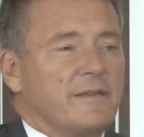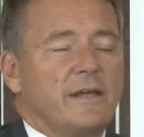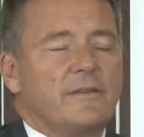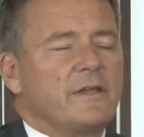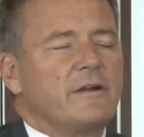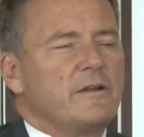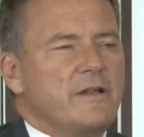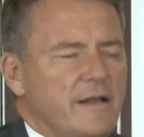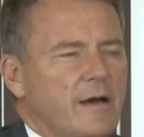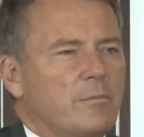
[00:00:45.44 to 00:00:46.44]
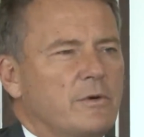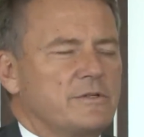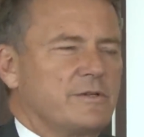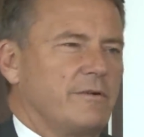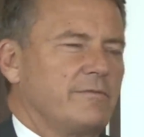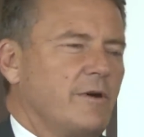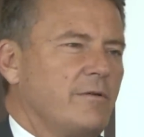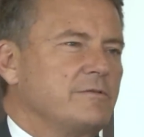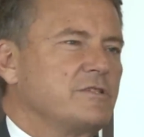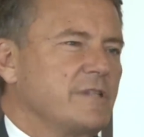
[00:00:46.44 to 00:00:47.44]
there are numbers of,
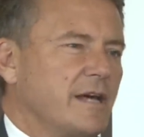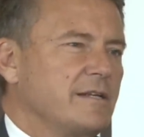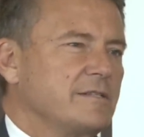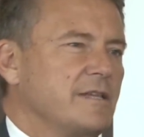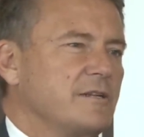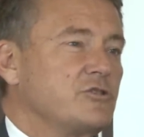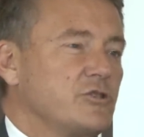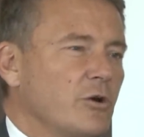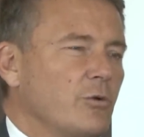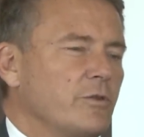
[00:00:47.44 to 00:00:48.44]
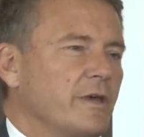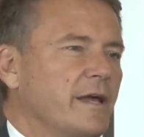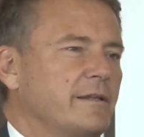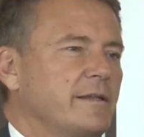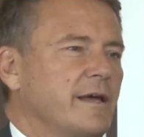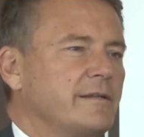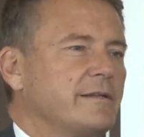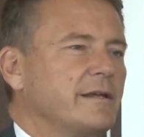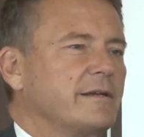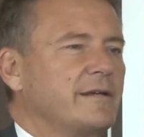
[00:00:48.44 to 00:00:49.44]
of studies that show that, that
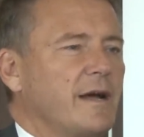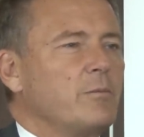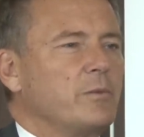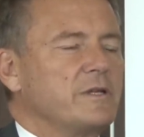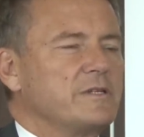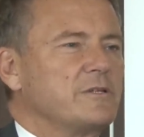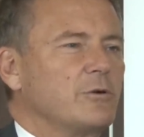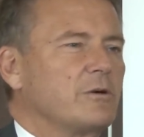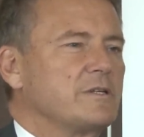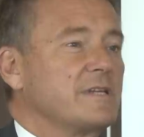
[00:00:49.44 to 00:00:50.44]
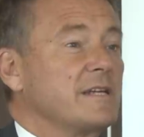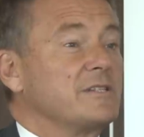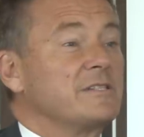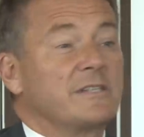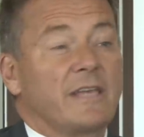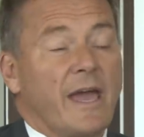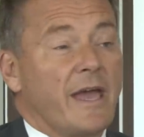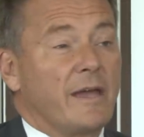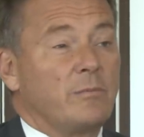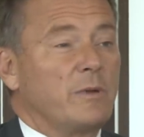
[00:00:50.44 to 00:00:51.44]
companies and organizations
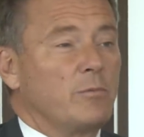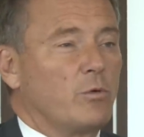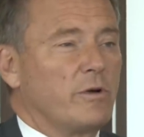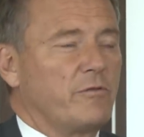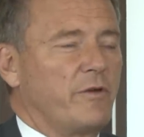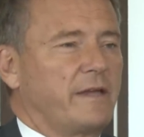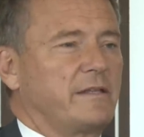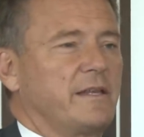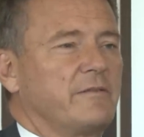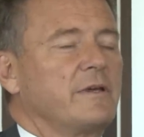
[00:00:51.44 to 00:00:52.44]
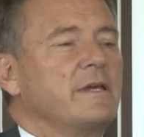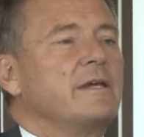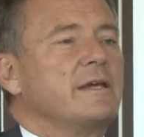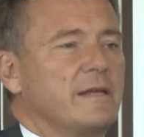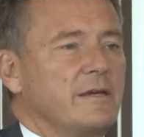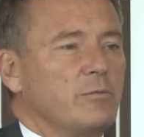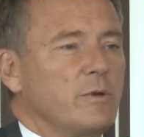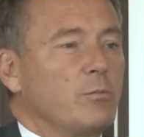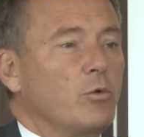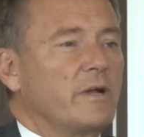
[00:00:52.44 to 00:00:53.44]
can be more effective uh,
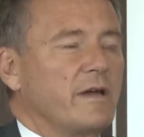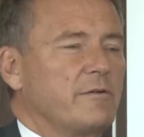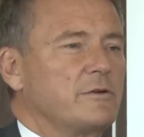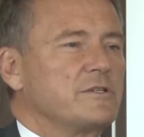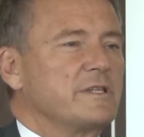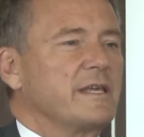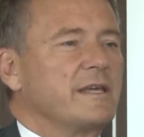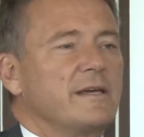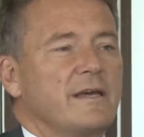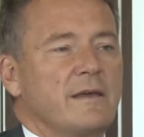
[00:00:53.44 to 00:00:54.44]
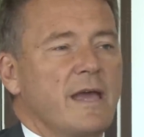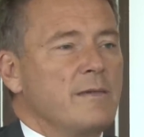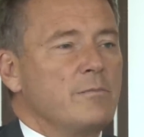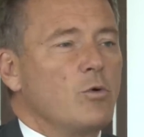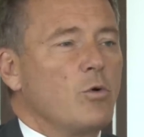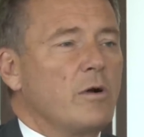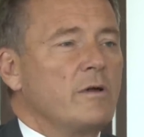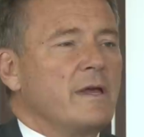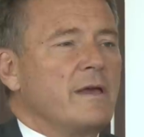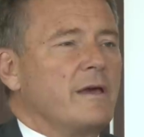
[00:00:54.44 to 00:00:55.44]
with more diversity, a, a
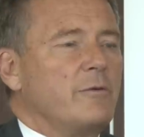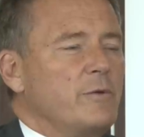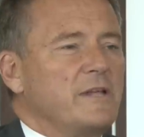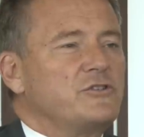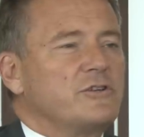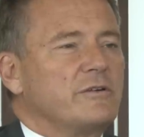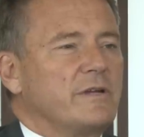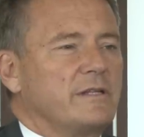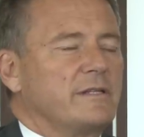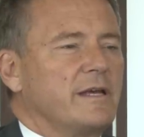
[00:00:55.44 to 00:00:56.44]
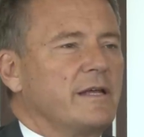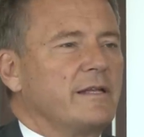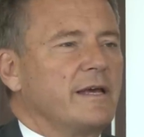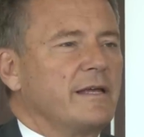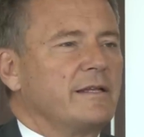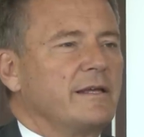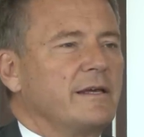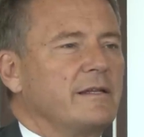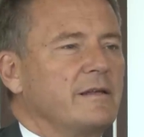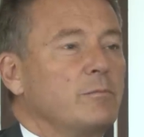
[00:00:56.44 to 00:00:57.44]
more a richer and, and, and,
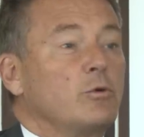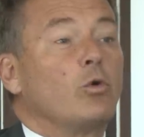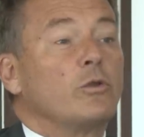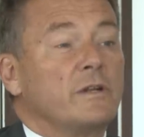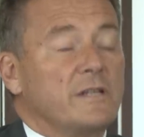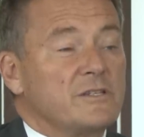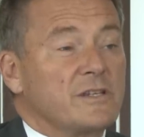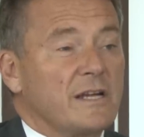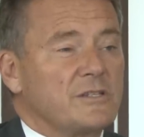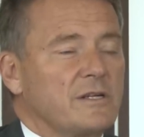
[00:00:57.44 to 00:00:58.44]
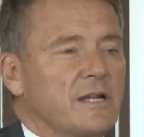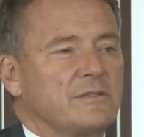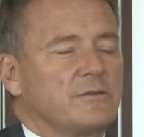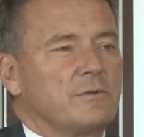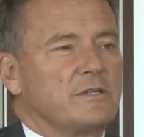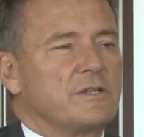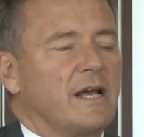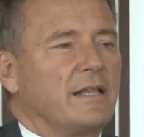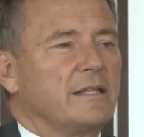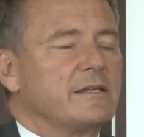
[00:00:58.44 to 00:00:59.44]
and broader discussion as a
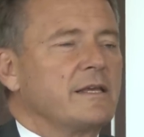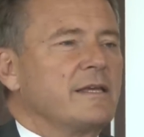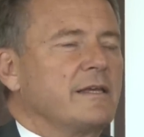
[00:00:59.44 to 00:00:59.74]
result.